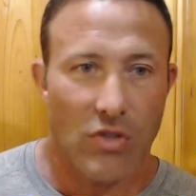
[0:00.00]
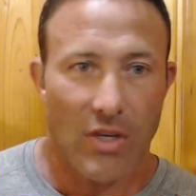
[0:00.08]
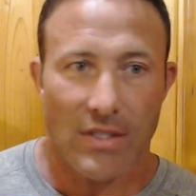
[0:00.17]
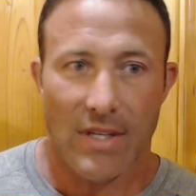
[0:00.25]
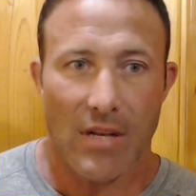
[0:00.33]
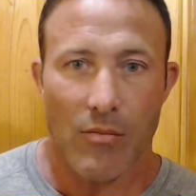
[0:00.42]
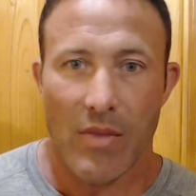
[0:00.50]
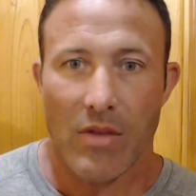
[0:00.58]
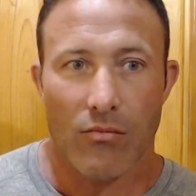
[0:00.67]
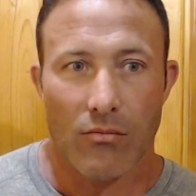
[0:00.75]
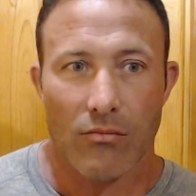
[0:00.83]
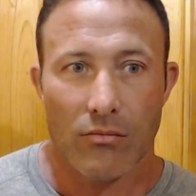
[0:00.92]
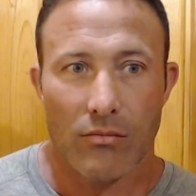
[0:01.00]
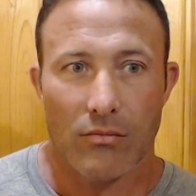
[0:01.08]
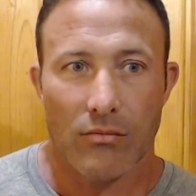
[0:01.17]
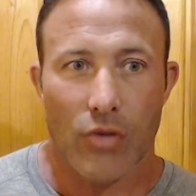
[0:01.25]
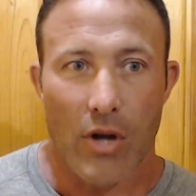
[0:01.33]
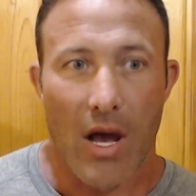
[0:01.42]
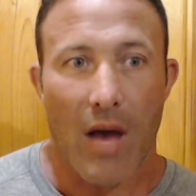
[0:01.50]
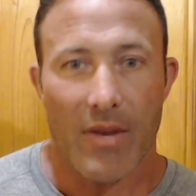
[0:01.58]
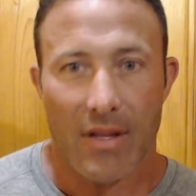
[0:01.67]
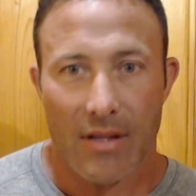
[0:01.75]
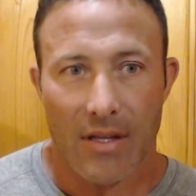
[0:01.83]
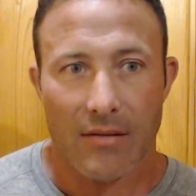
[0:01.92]
just eating meat
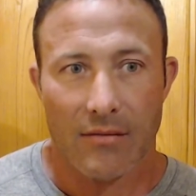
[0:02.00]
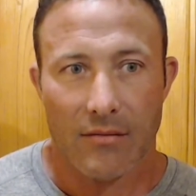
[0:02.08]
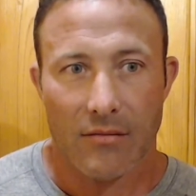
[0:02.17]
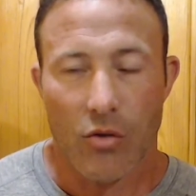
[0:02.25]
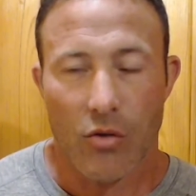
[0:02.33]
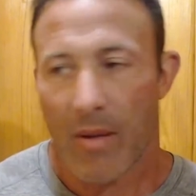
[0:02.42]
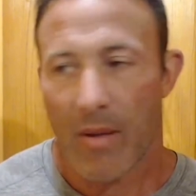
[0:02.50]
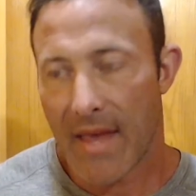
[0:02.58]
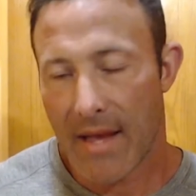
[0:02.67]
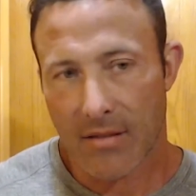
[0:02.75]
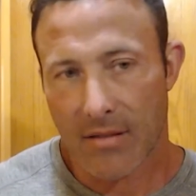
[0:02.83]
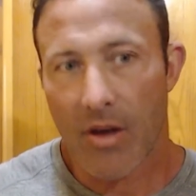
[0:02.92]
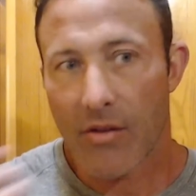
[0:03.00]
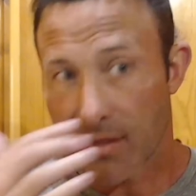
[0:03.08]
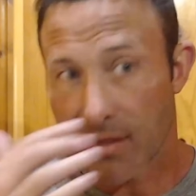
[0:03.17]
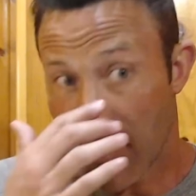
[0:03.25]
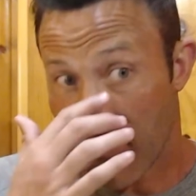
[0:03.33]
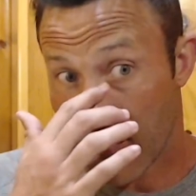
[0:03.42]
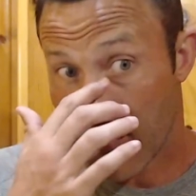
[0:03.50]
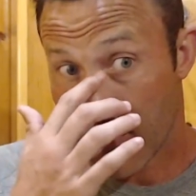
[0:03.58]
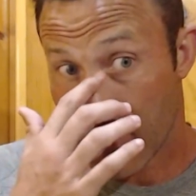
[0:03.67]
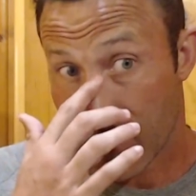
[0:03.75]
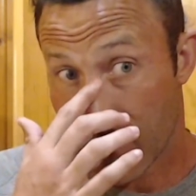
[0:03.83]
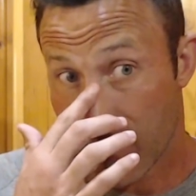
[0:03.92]
predominantly. You know, maybe they had some other stuff
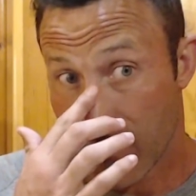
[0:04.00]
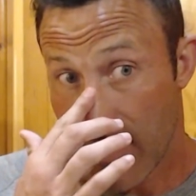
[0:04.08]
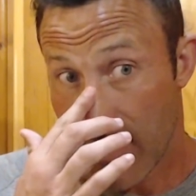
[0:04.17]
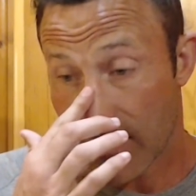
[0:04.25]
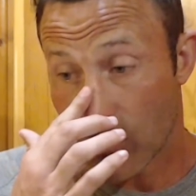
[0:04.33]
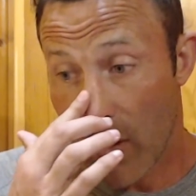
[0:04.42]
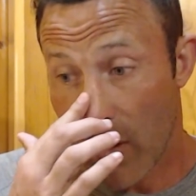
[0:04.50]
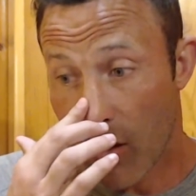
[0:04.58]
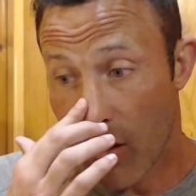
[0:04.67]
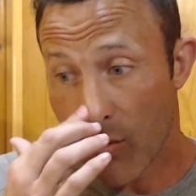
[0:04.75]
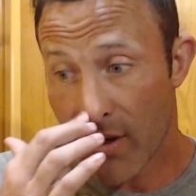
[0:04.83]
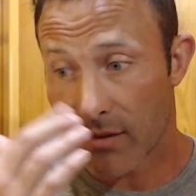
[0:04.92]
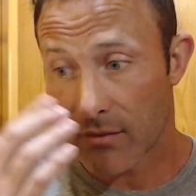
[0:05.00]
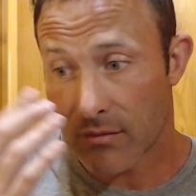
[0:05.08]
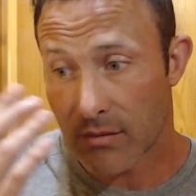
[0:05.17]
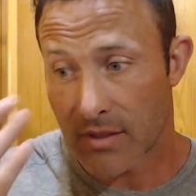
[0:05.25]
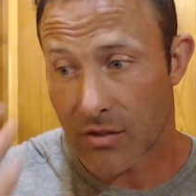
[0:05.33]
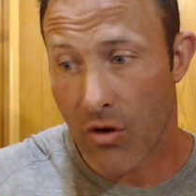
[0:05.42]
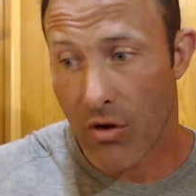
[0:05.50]
as well, but it's